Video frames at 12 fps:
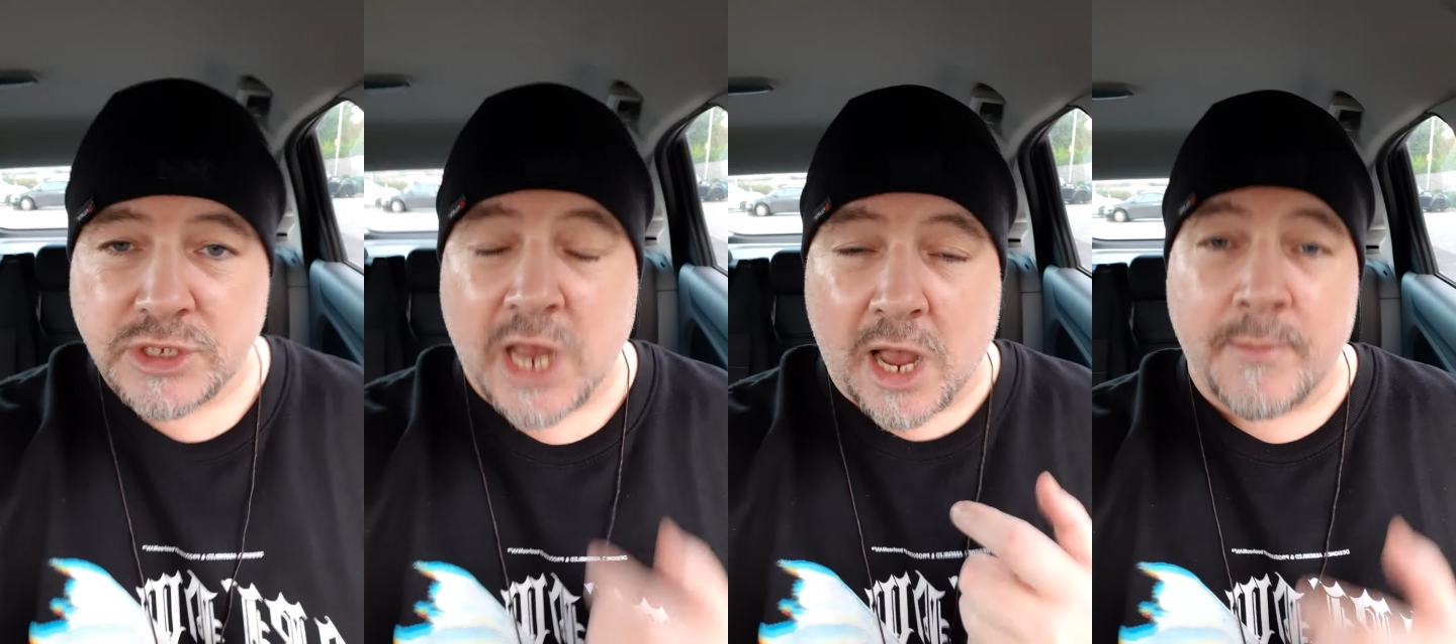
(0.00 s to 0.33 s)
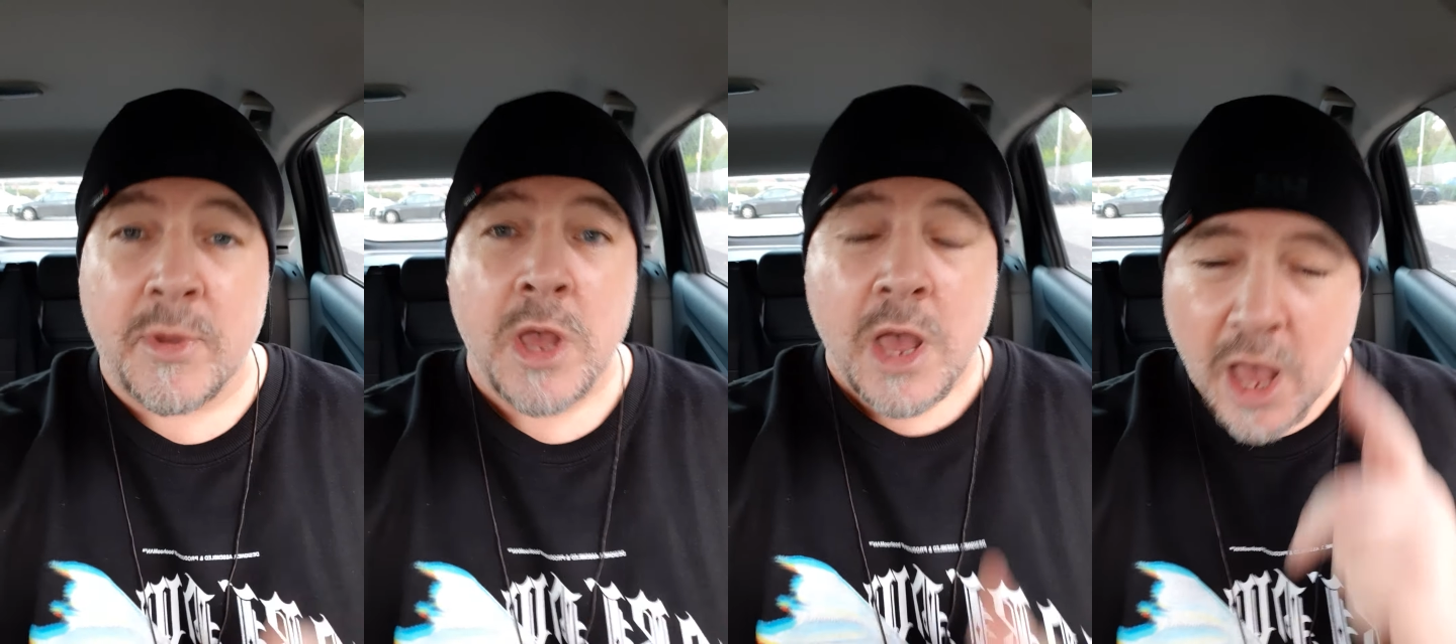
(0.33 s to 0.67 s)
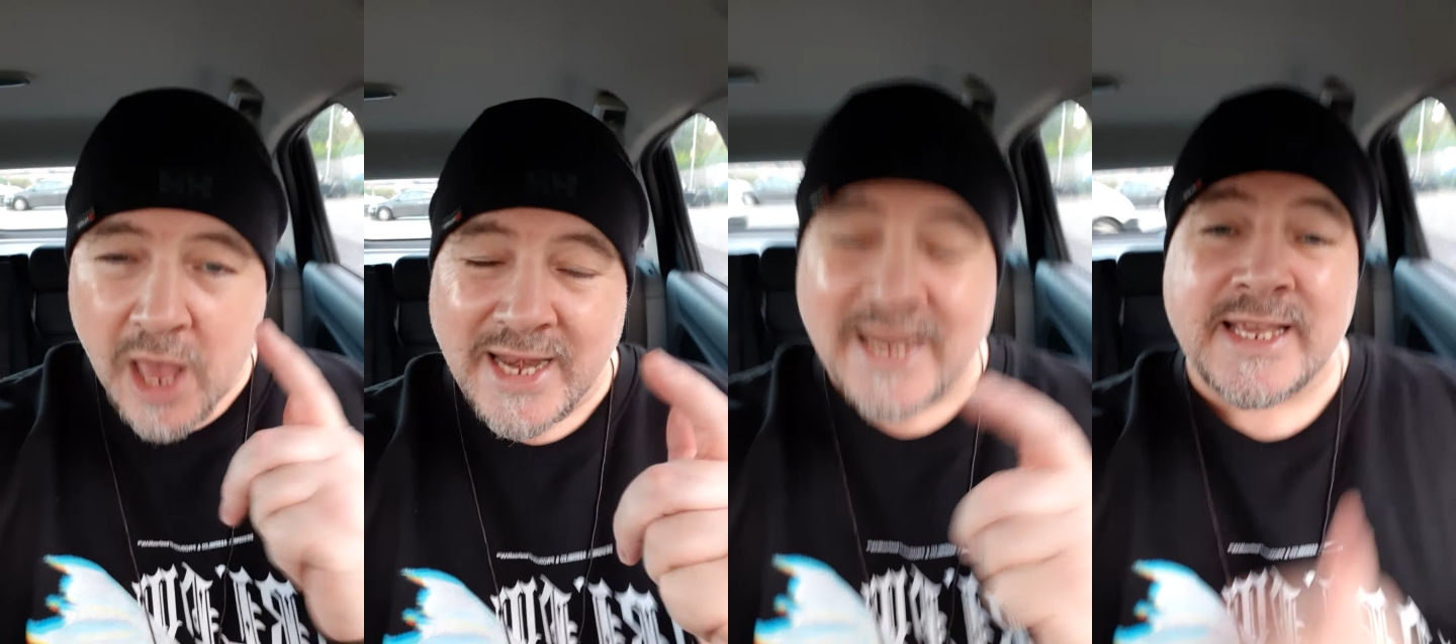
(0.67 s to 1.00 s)
time
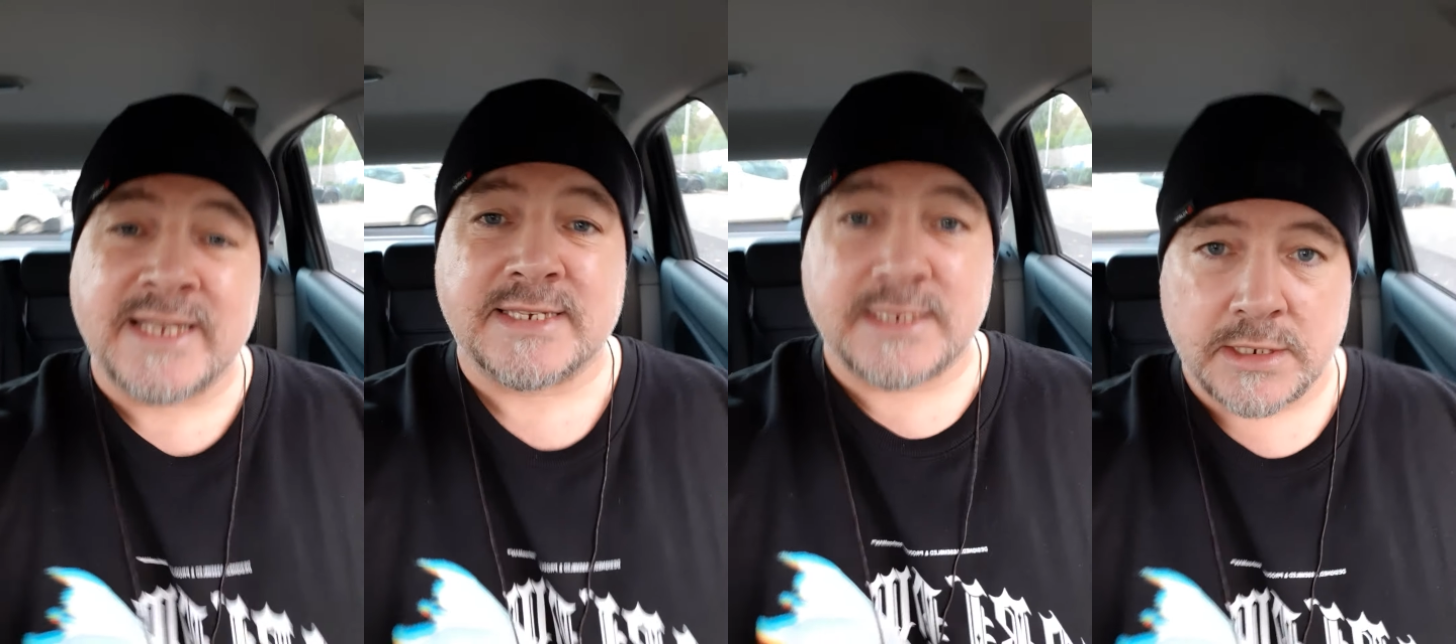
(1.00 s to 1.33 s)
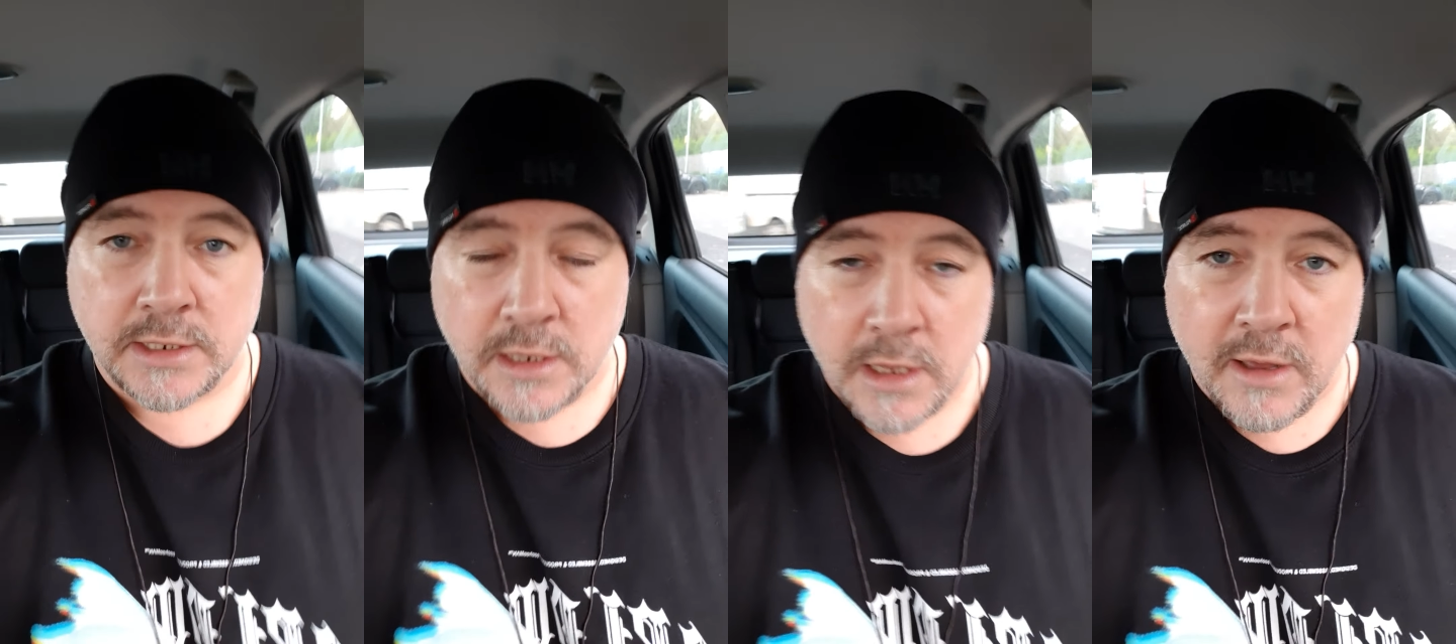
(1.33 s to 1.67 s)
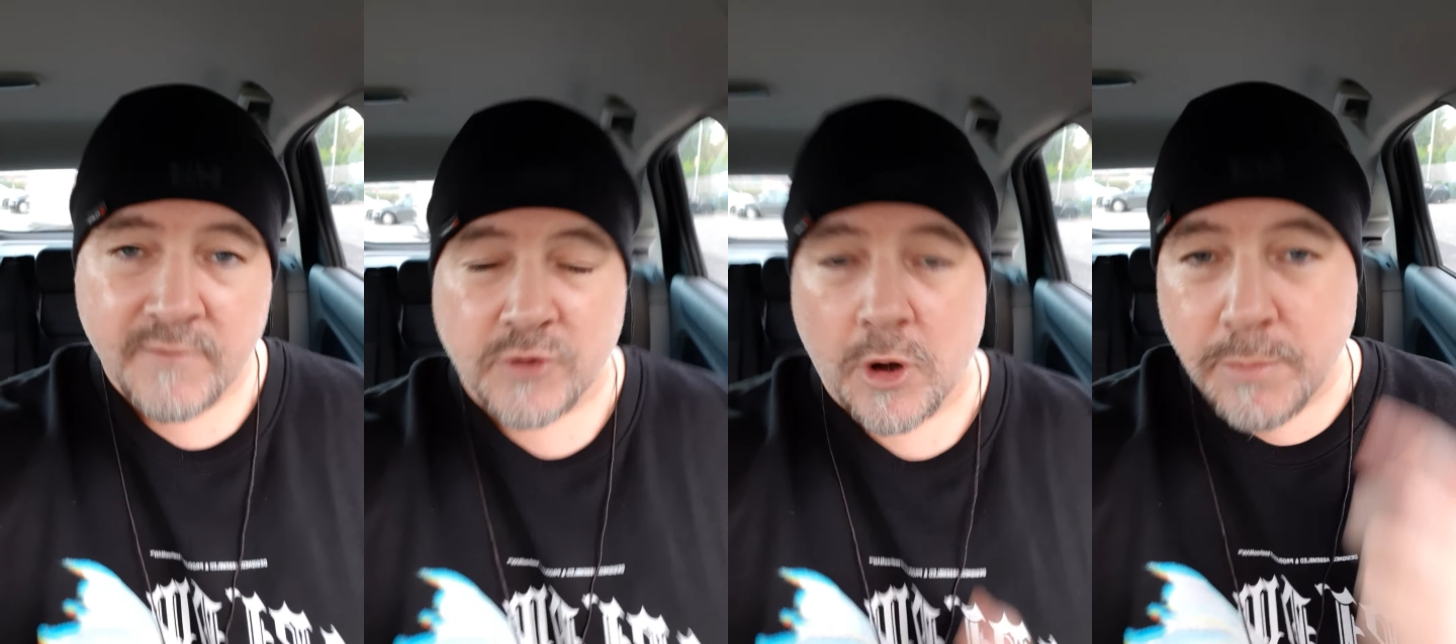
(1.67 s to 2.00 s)
at least
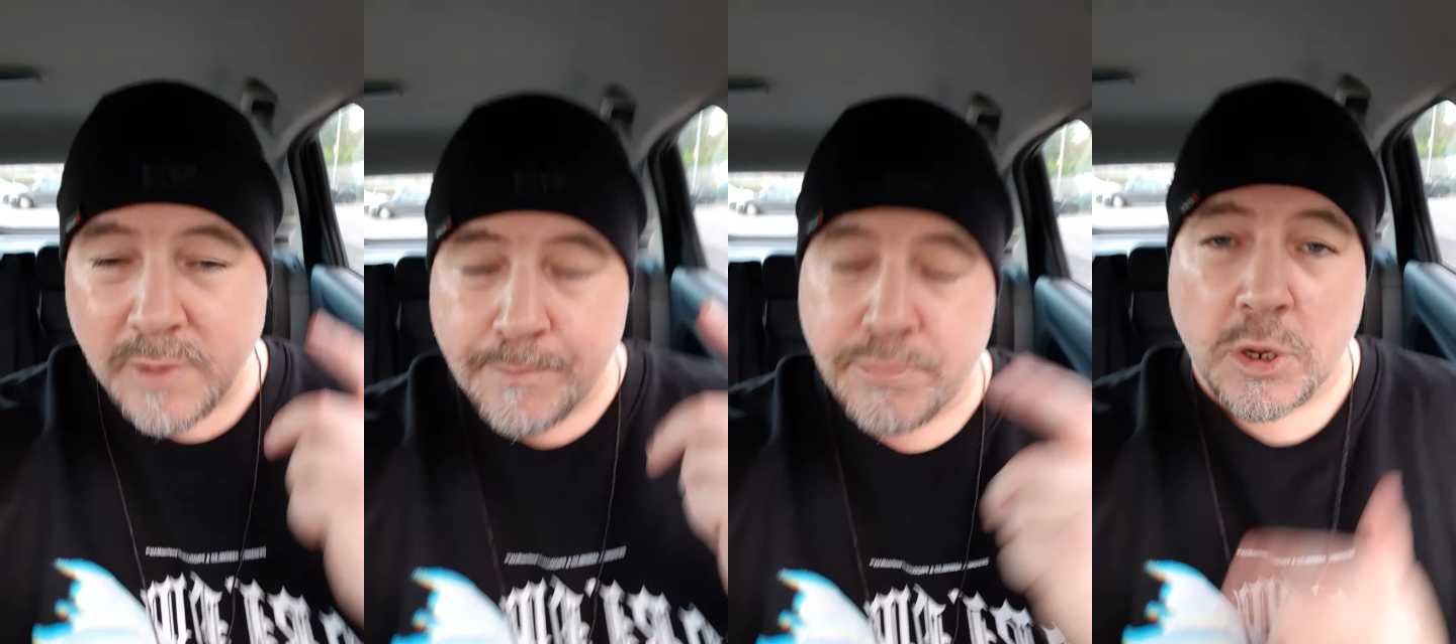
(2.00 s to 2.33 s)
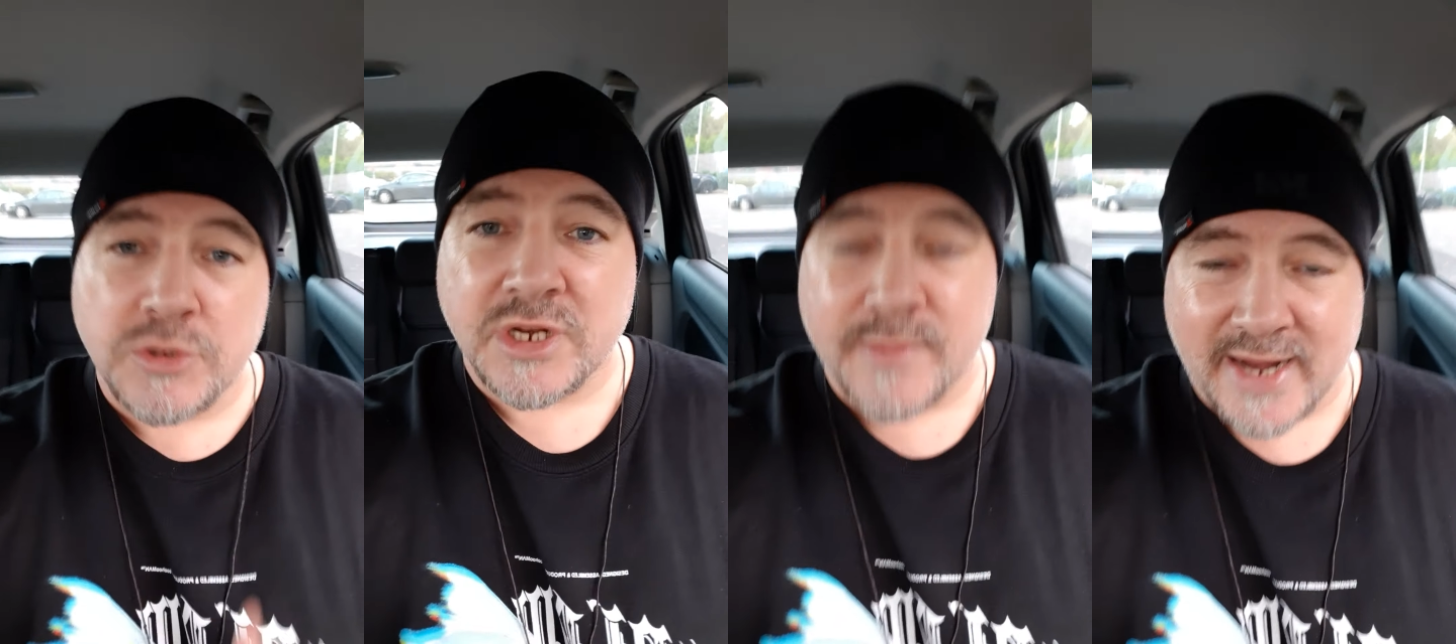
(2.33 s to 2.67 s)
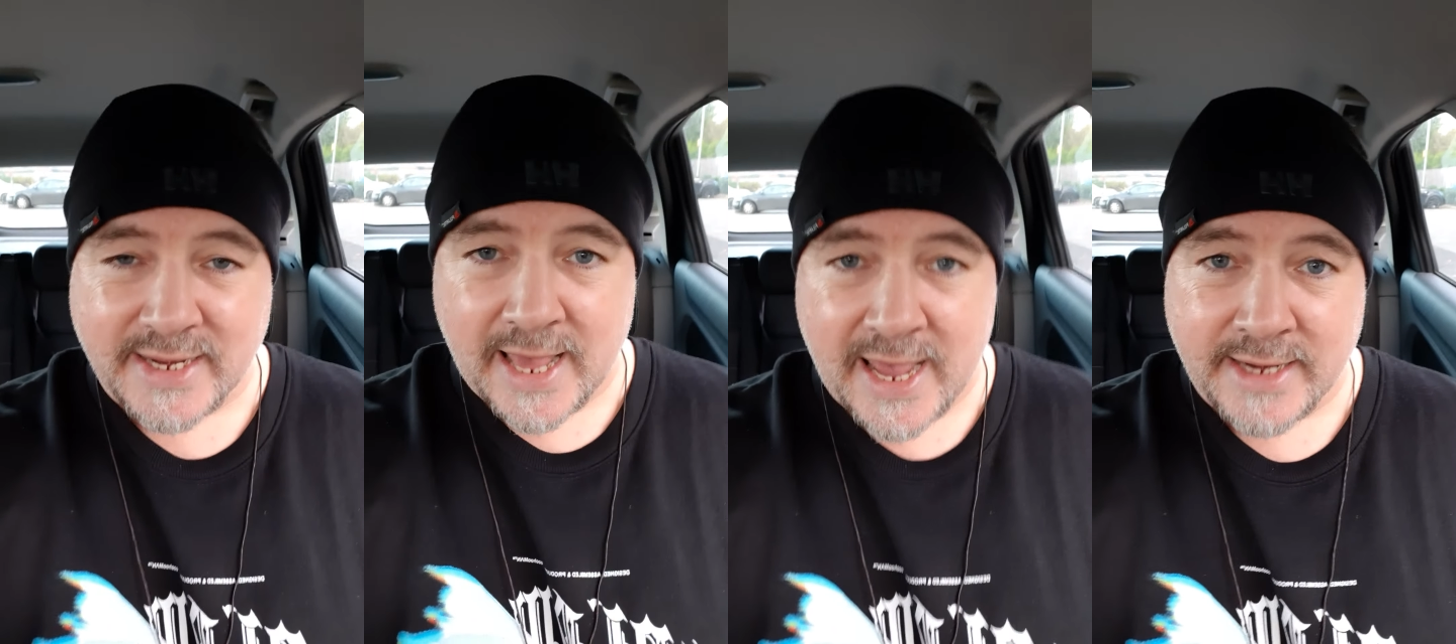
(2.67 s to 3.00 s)
for a blow to the back
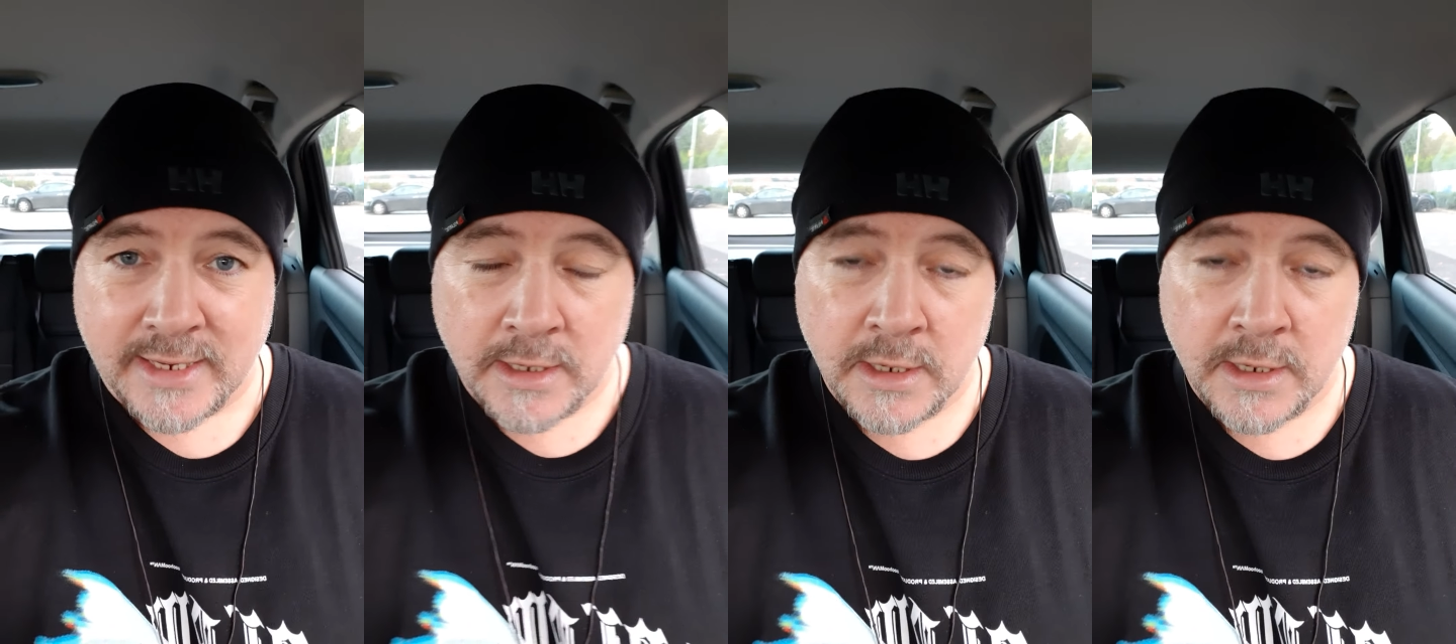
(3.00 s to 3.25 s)
of the head.